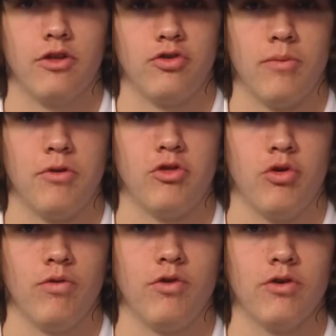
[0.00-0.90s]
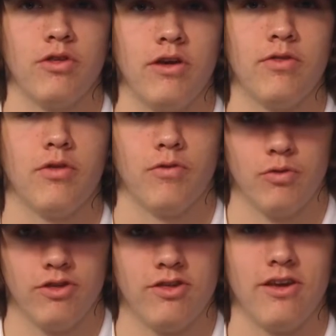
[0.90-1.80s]
The trip is June 13th
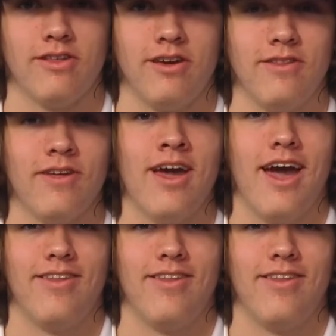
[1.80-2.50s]
through the 16th,